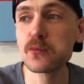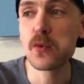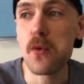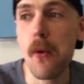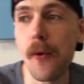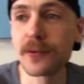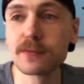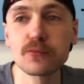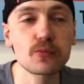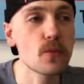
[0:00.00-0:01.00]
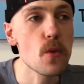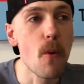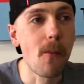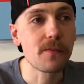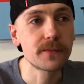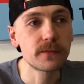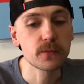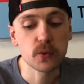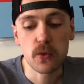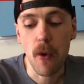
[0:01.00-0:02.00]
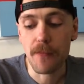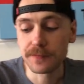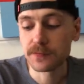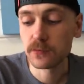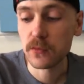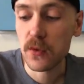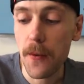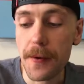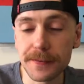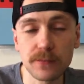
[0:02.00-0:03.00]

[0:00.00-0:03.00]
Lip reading: We'll see how he feels after the first part. Yeah.